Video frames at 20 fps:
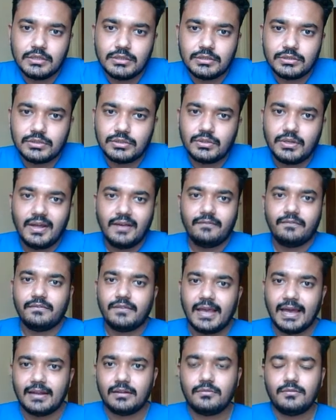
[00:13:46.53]
Should have
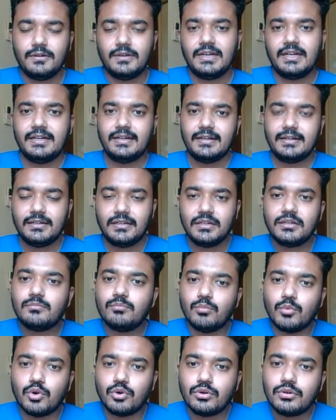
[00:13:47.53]
calculated it
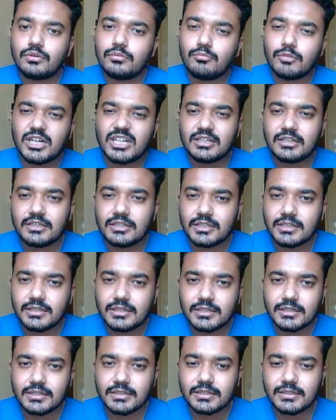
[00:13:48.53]
more, but
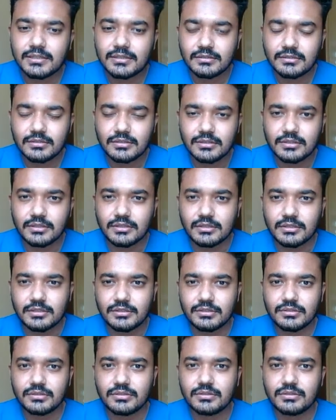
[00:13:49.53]
uh,